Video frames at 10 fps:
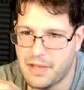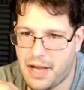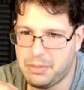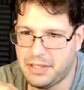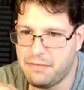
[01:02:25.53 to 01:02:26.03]

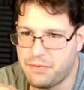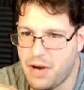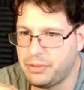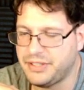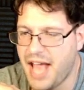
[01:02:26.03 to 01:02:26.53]
I believe
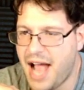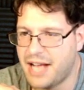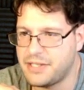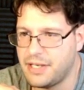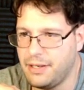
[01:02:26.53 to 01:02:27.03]
Rebel
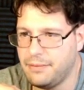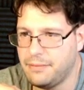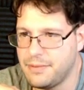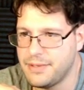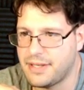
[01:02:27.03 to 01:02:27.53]
Taxi
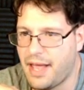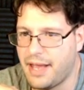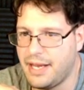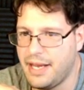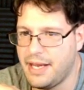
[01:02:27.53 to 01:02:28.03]
was
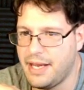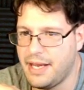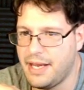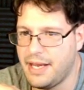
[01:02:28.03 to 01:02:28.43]
like he